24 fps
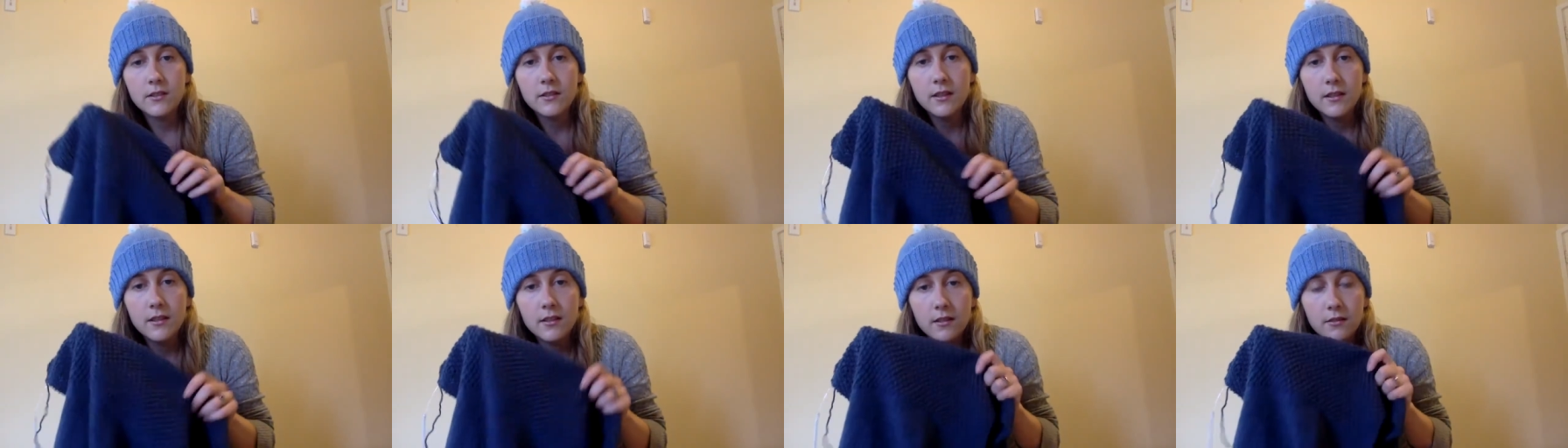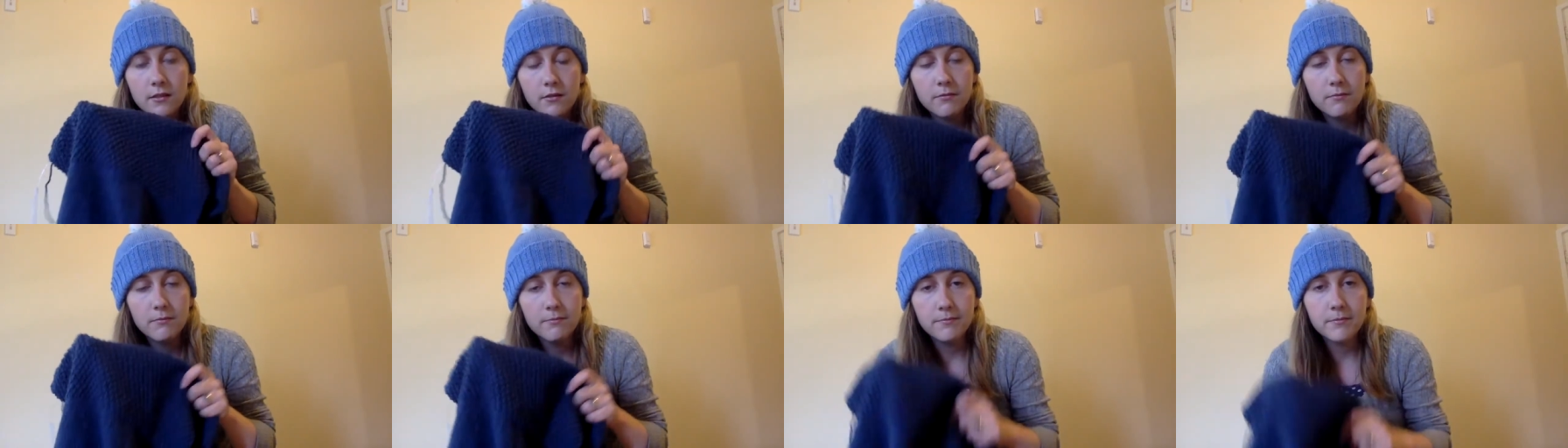
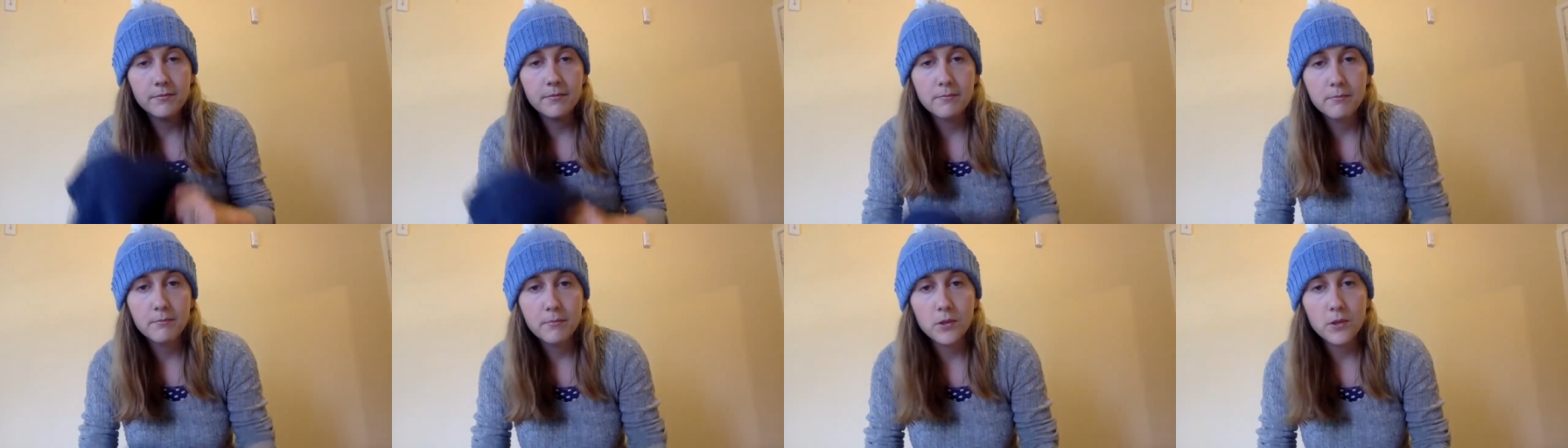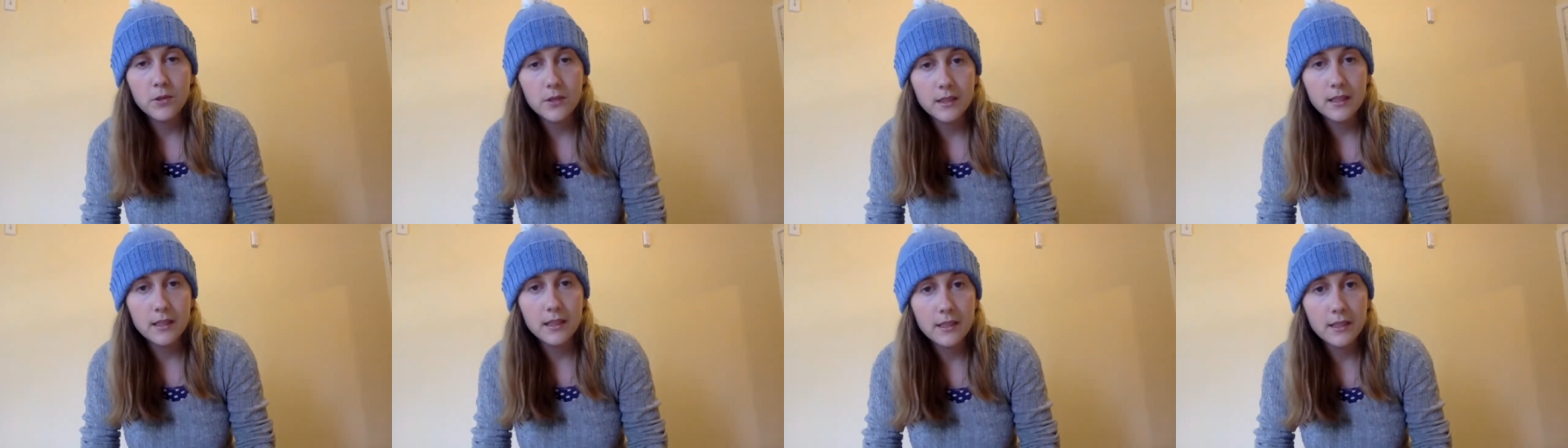the
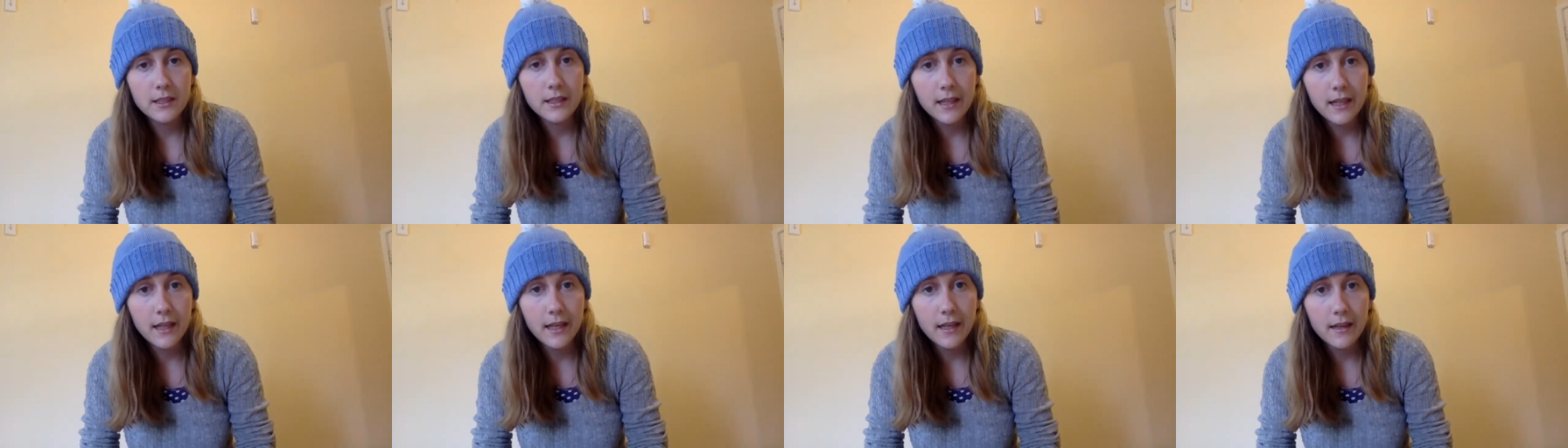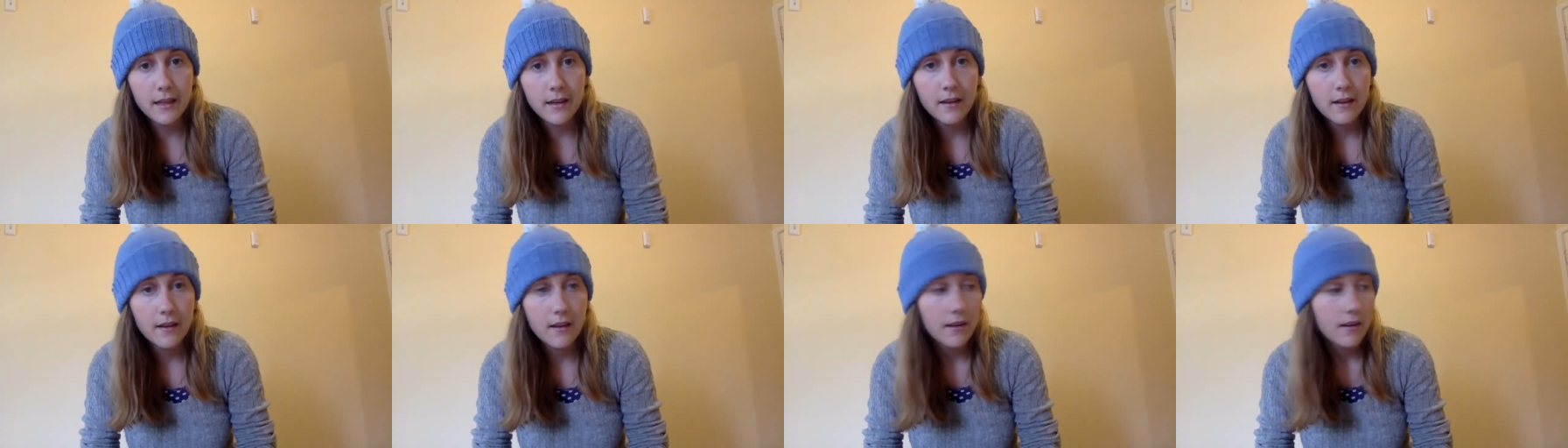moss stitch
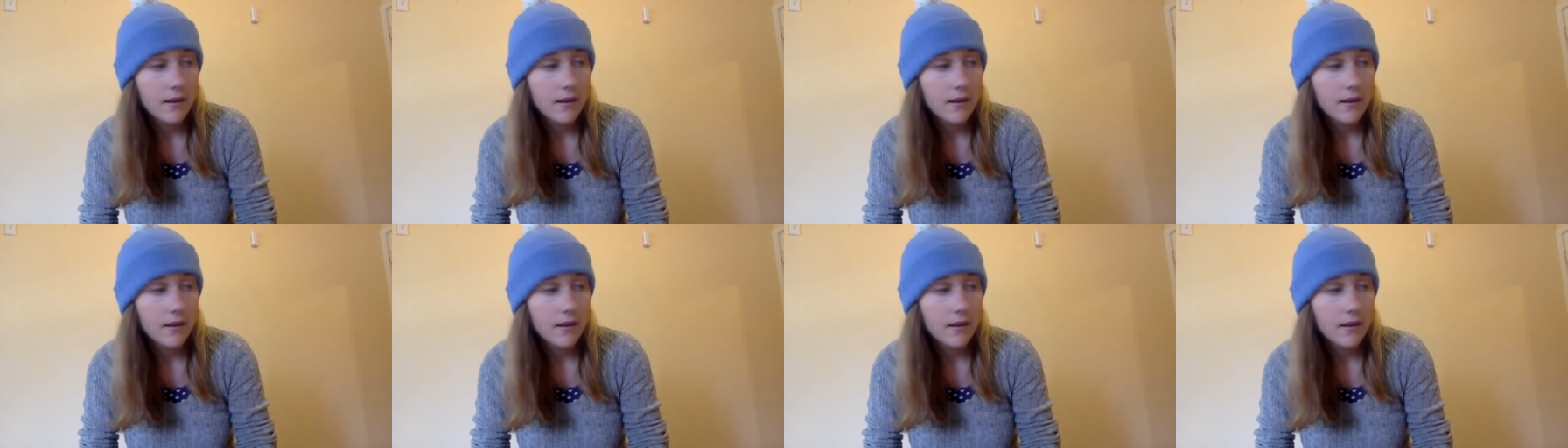again.